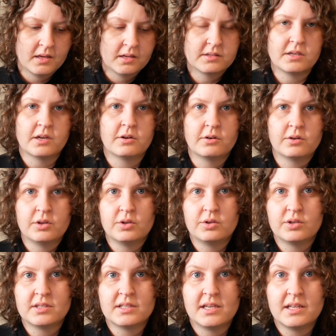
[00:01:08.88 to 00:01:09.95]
So you
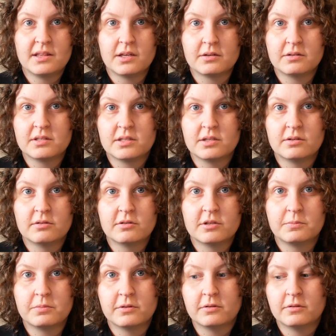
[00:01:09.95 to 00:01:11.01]
just need those two to
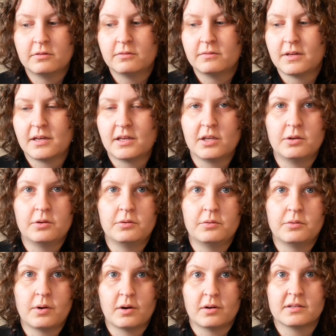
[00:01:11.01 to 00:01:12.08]
prove that
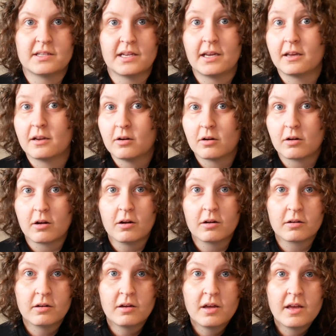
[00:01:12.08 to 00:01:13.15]
you are staying in Hong
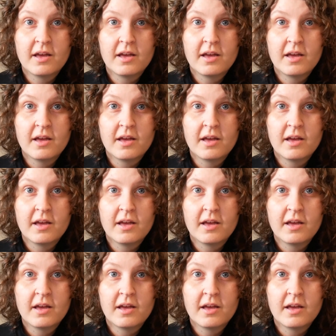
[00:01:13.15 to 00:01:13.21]
Kong.